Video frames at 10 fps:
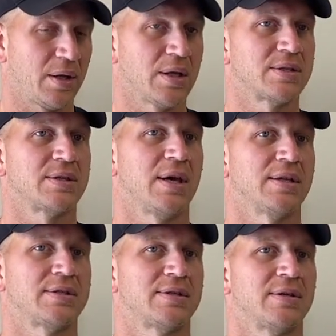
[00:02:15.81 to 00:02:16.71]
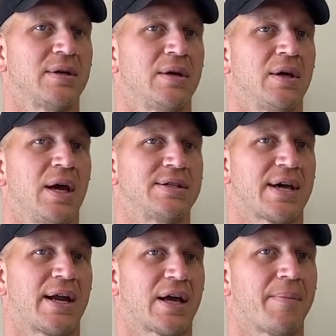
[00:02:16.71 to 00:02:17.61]
It's
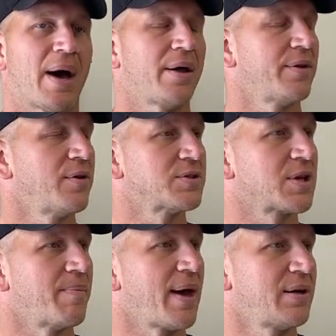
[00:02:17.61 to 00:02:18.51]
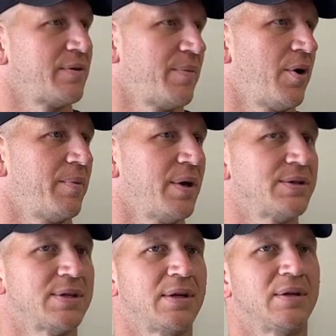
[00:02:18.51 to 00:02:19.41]
got to come out in those competitive
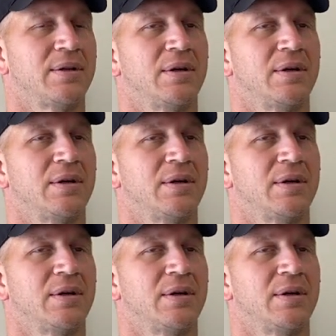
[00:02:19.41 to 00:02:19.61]
moments. And